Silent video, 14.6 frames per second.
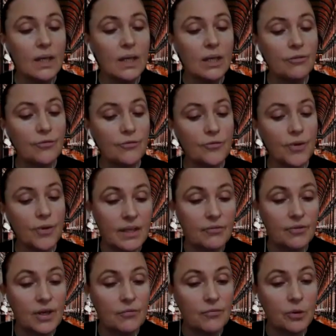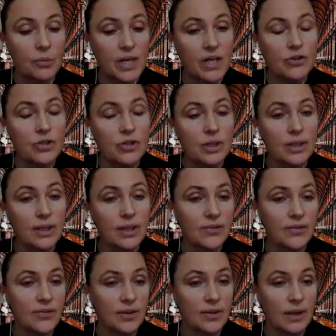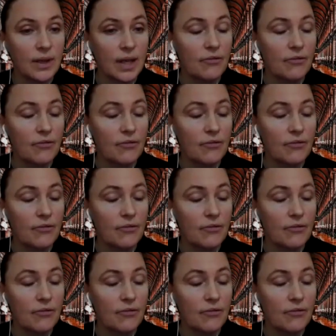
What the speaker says: If information is